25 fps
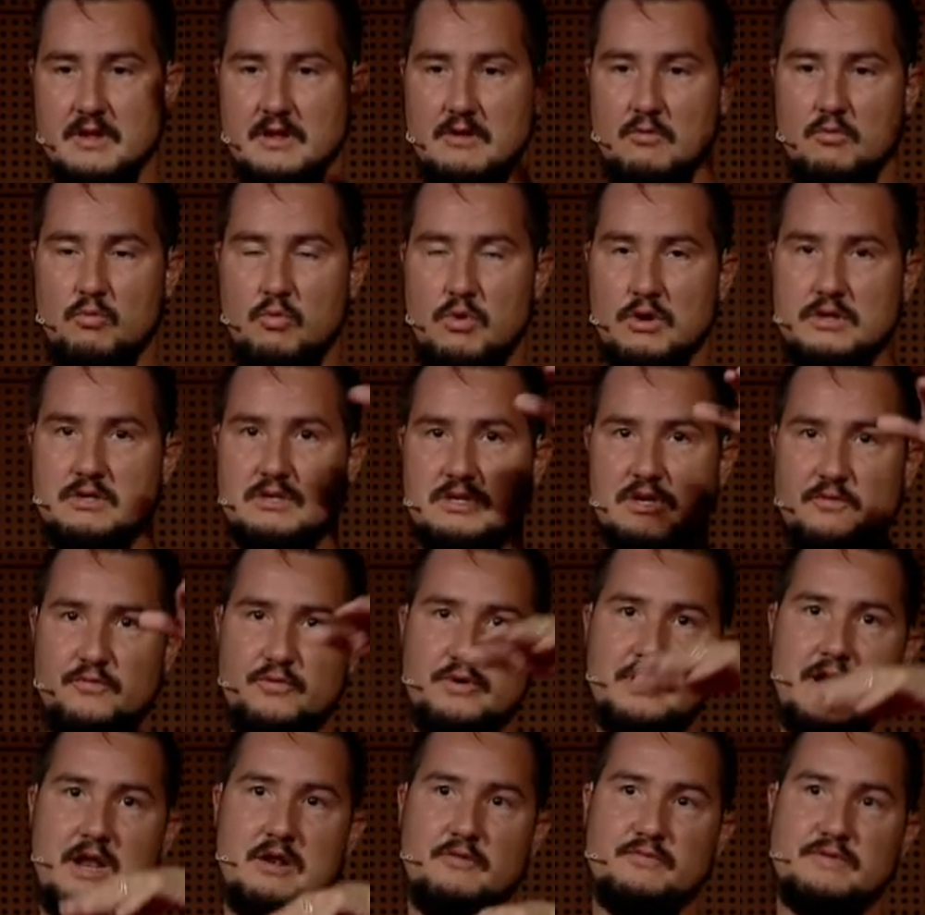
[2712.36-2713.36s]
what different
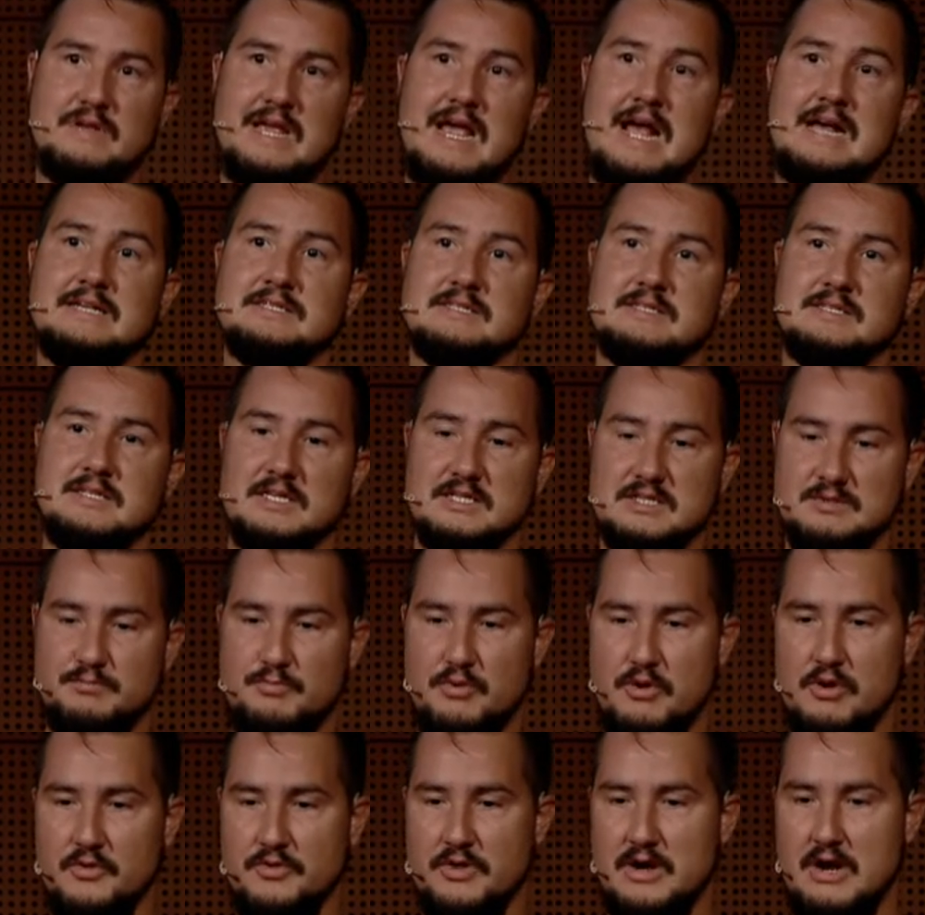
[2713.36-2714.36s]
kind of tasks it
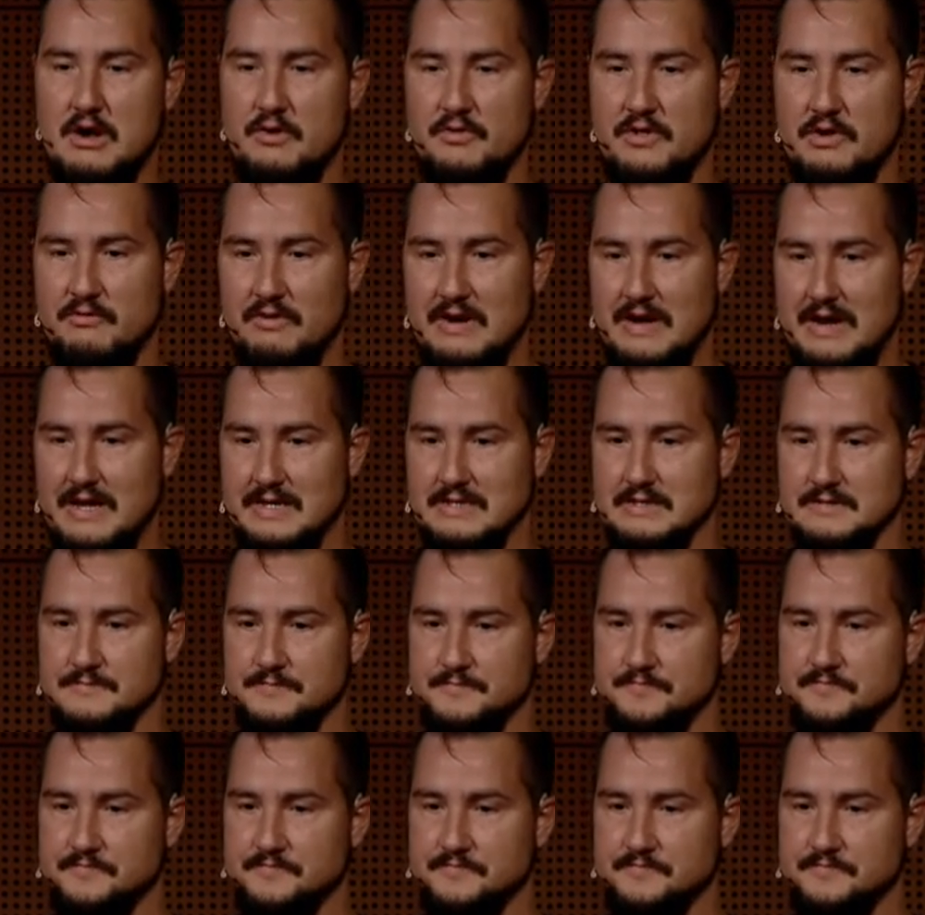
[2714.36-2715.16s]
spawned and how they relate.